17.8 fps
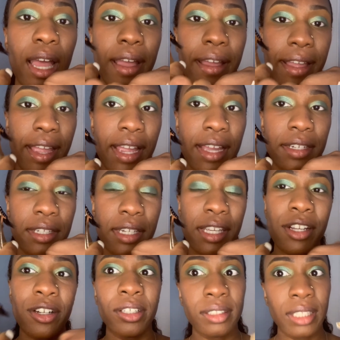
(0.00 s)
hand
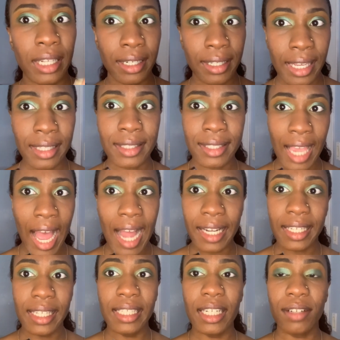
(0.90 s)
here and let it get
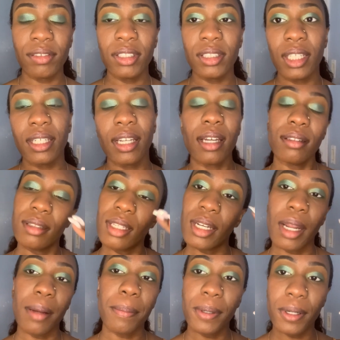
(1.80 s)
tacky and everything, and then I
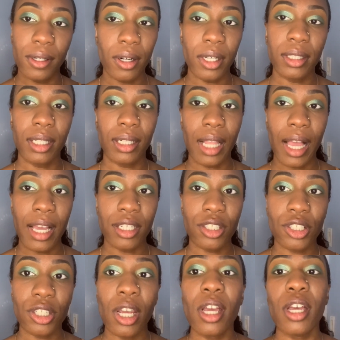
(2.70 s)
put it on the
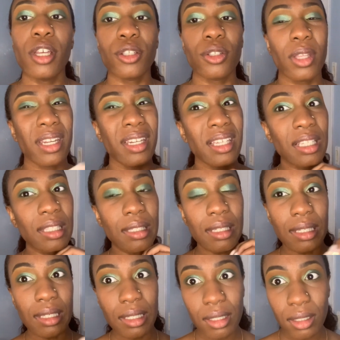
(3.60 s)
lash so that it's
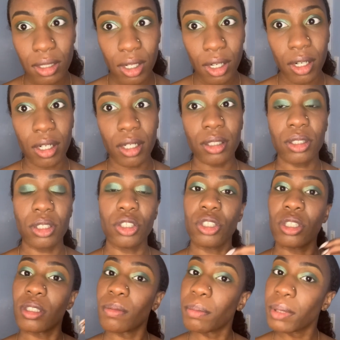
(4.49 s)
easier to
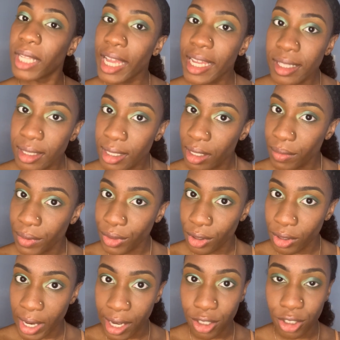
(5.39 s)
just blend in with your
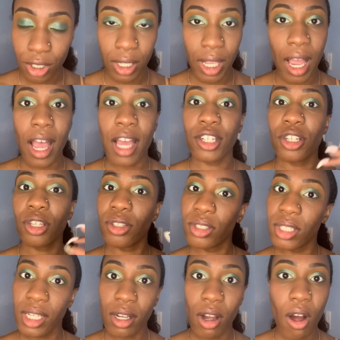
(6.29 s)
natural lash,
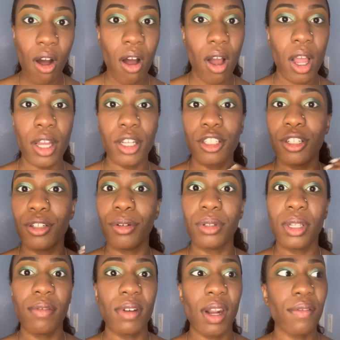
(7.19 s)
stick on. You don't
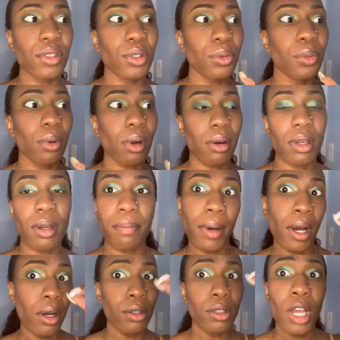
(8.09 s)
even have to worry
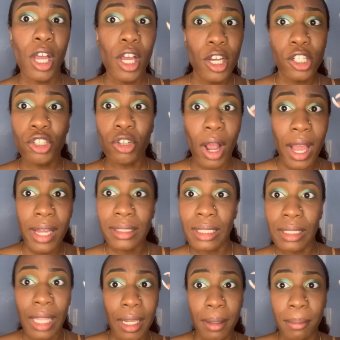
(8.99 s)
about trying to
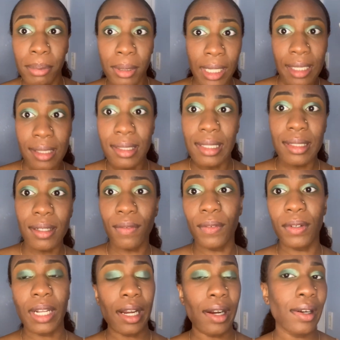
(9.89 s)
like place it
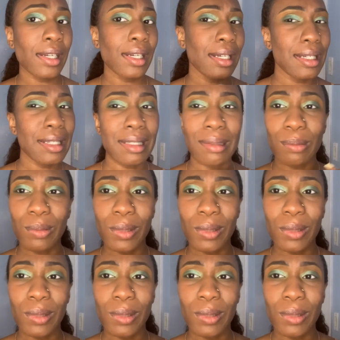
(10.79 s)
different areas. We